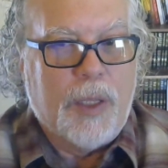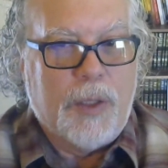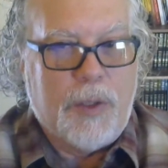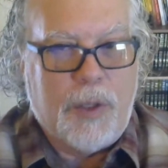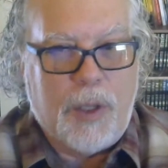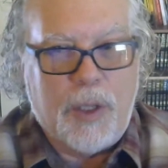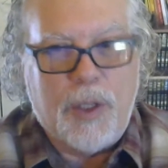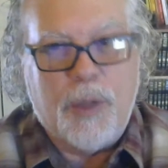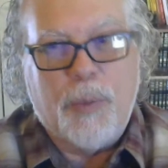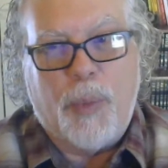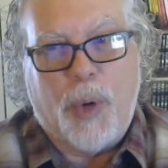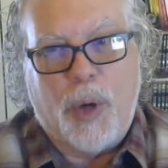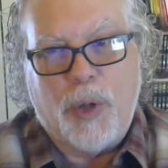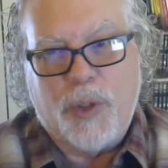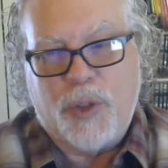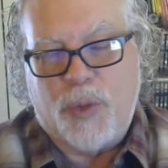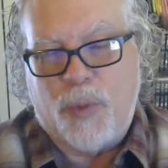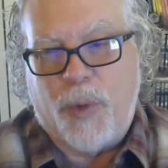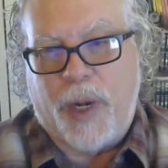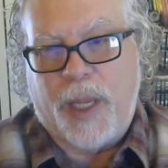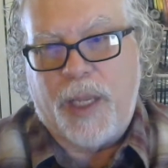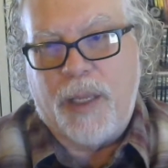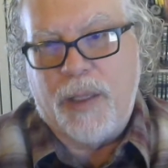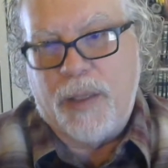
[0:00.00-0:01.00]
You need to post
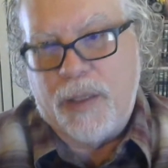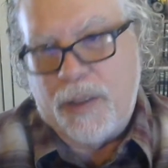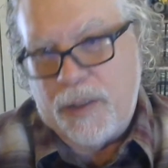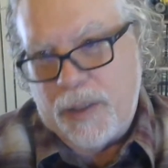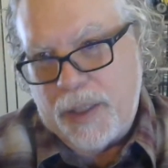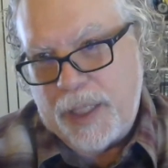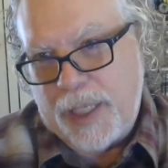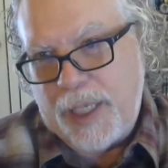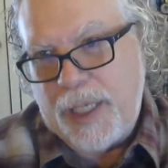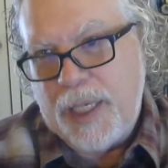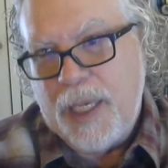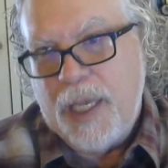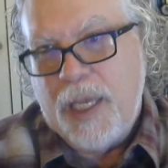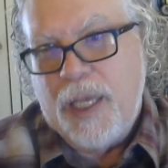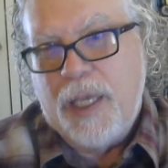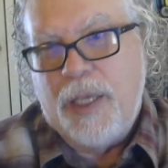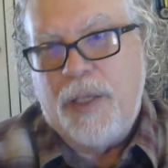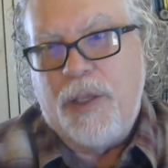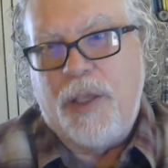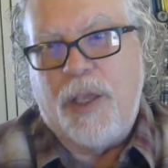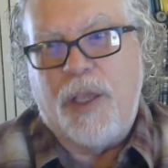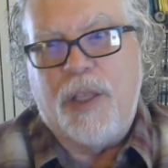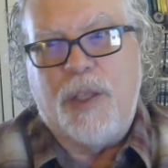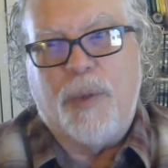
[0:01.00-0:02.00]
regularly.
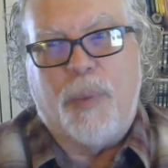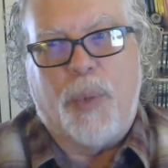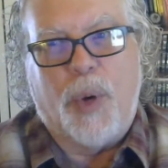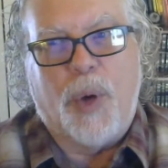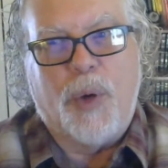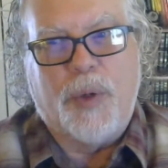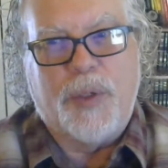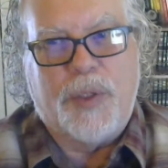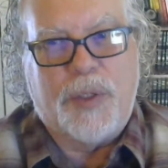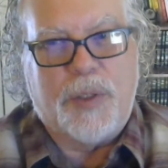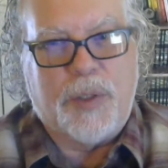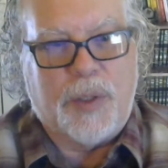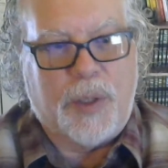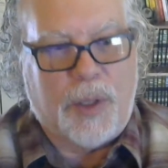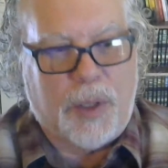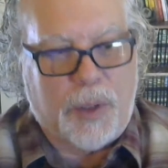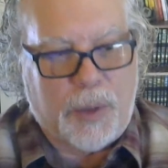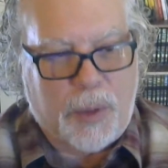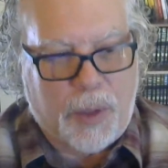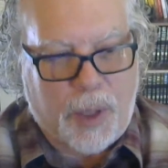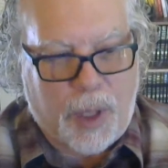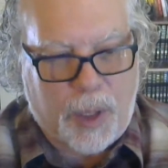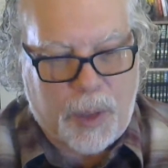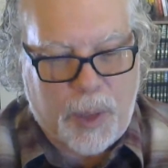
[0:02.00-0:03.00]
You need to post a
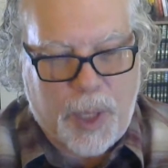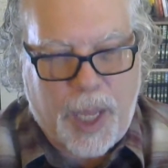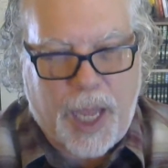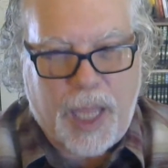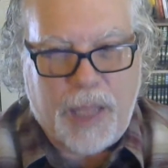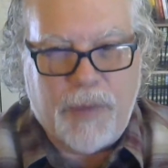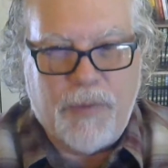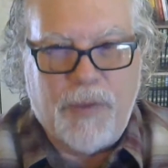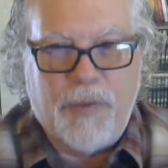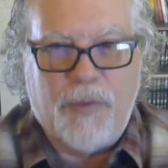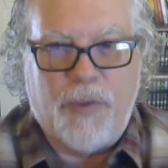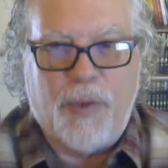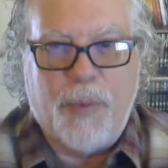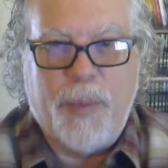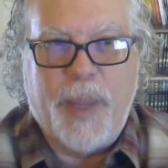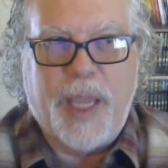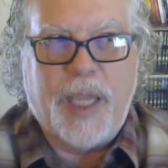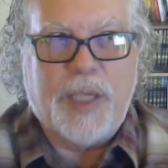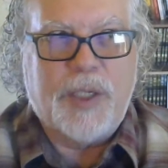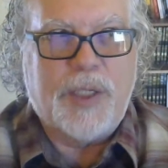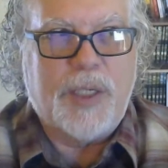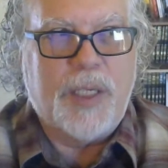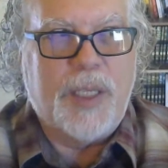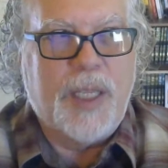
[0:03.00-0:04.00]
lot of
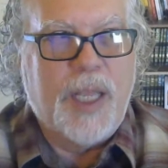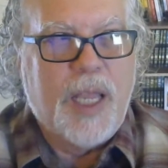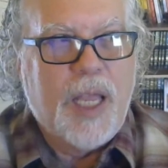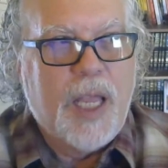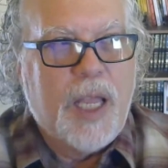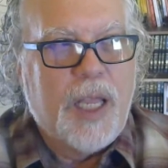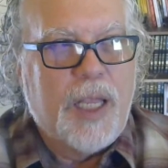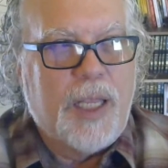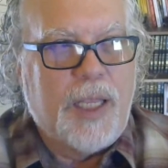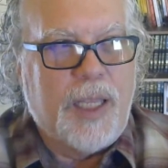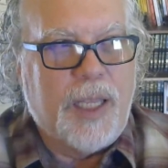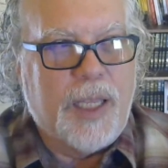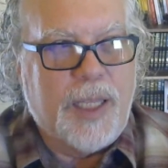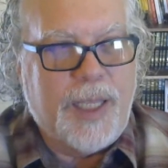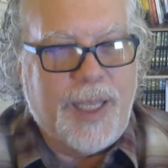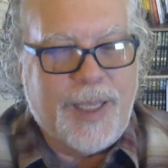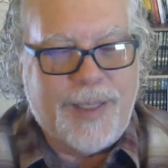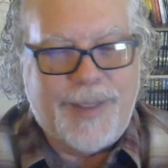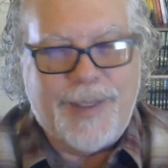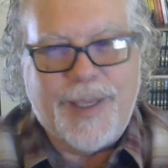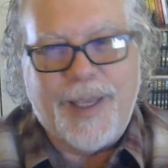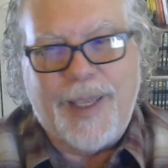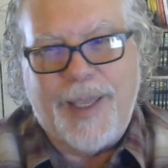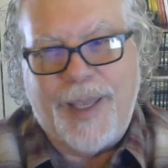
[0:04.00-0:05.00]
information. You
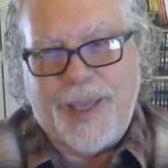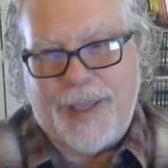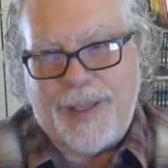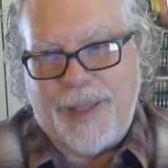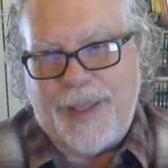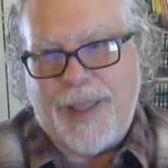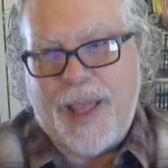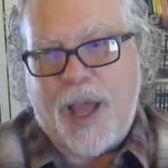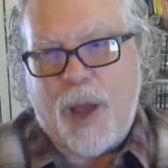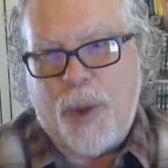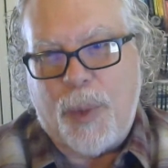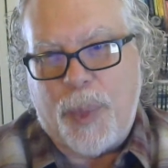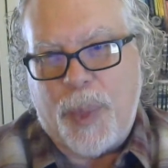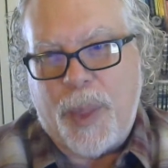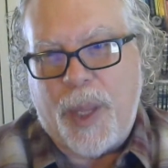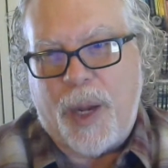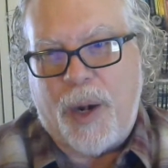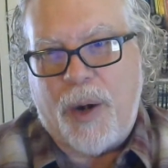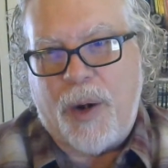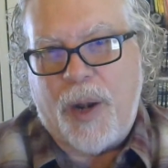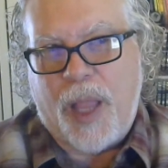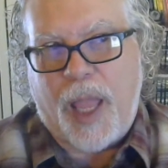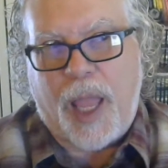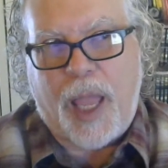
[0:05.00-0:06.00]
need to get it out
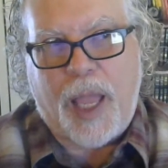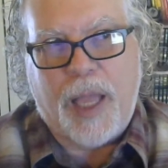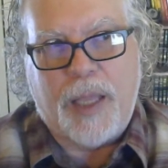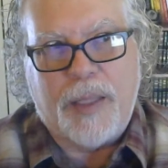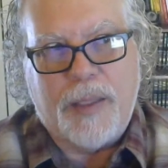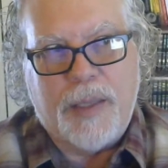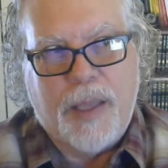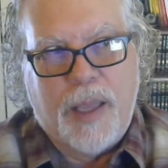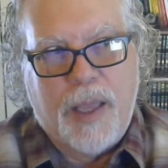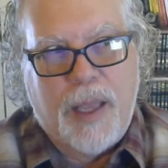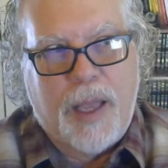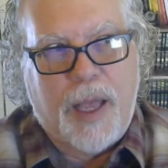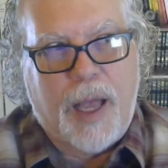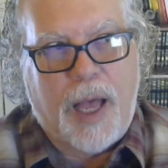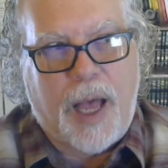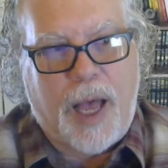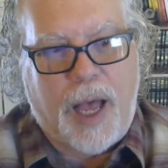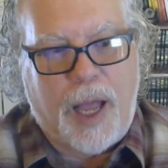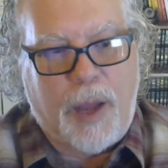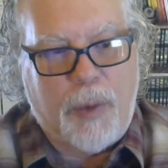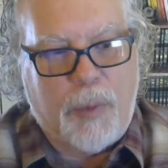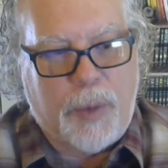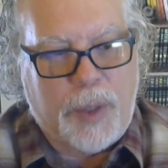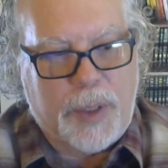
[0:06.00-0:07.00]
there. And
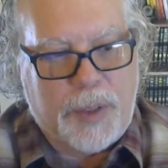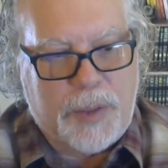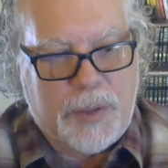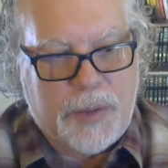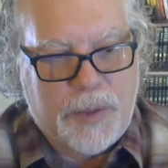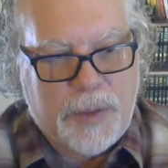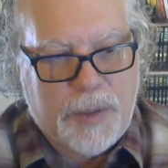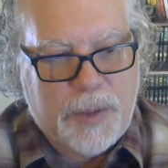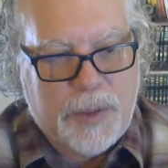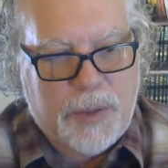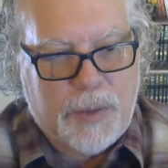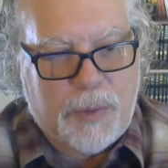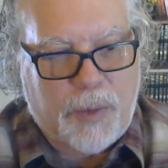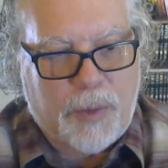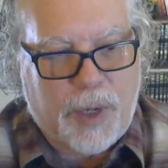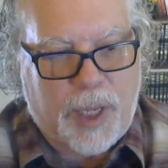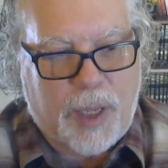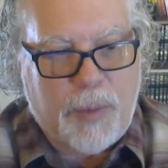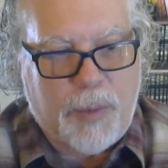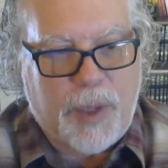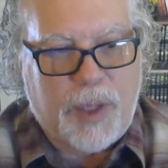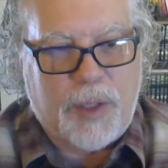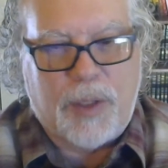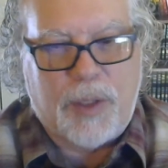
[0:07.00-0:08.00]
I would
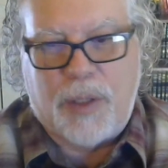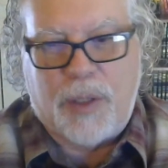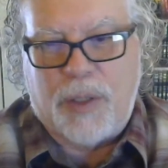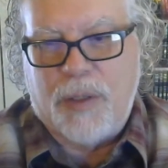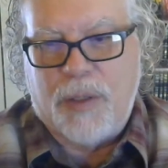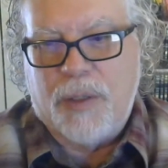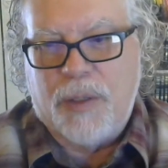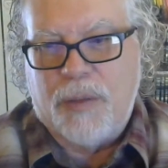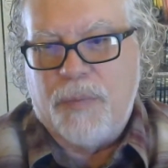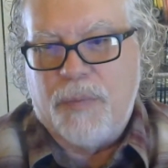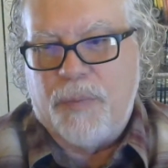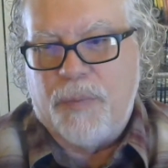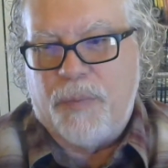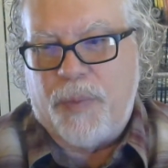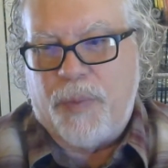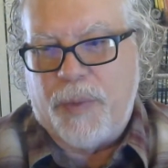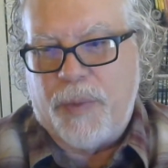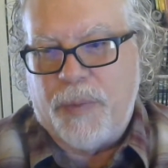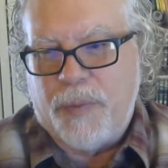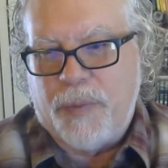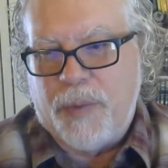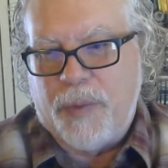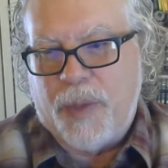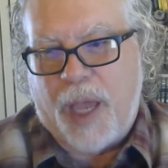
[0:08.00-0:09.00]
recommend
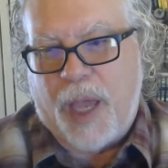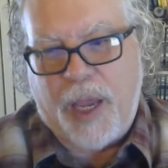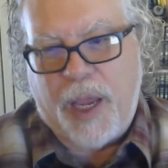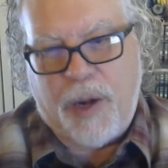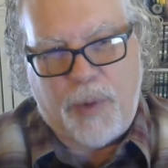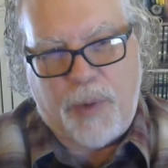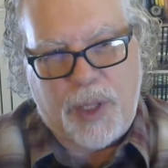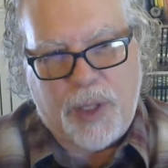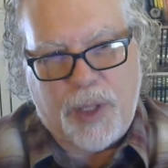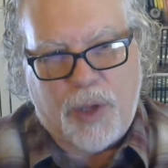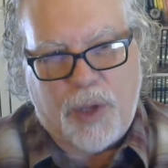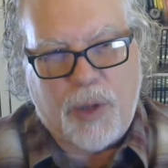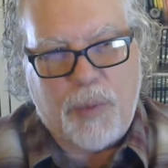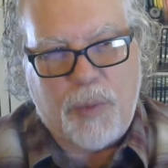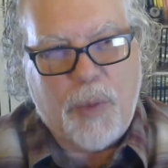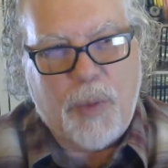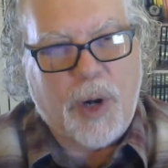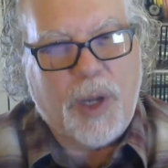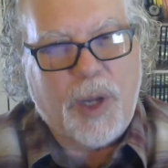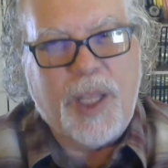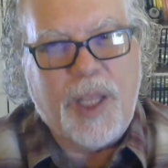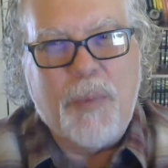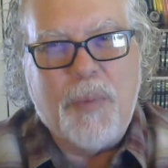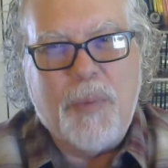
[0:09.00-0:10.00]
hiring a good
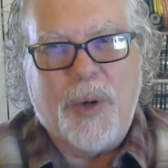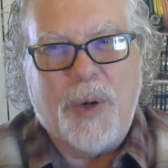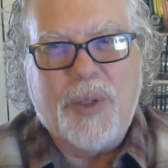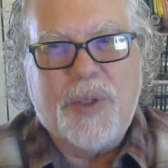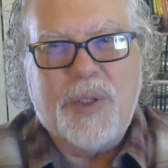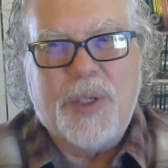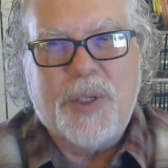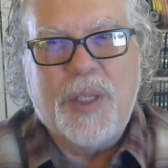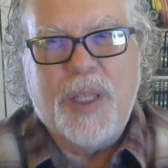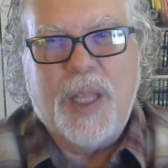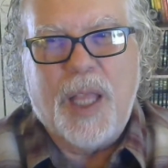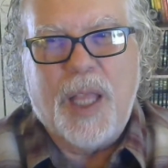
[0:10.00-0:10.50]
marketing person